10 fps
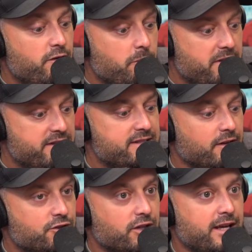you ever been to
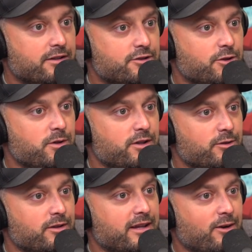self-checkout too, and
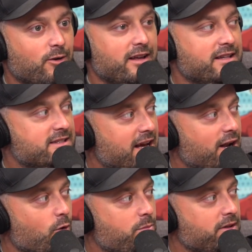it's not
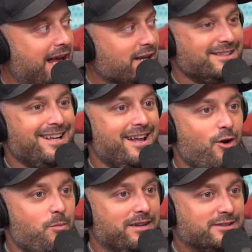open? How's it not
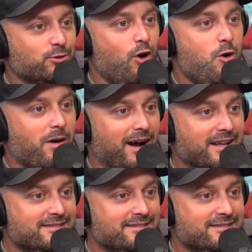open? It's a robot.